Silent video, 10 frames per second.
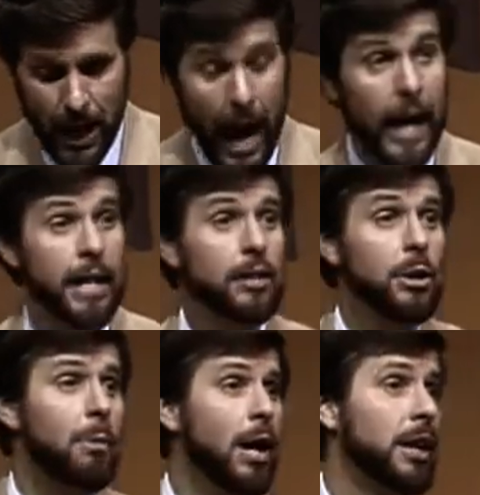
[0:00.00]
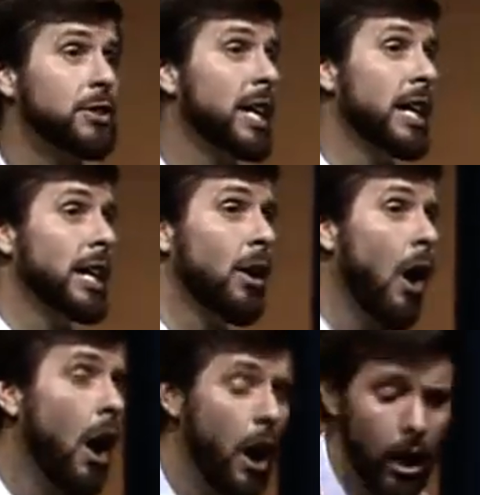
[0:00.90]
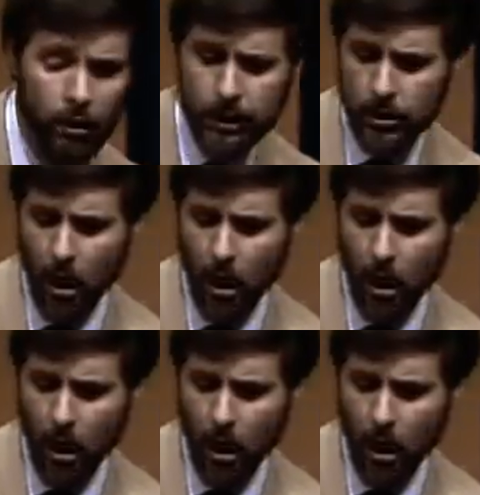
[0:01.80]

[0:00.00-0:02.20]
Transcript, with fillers: And He is among us in all of His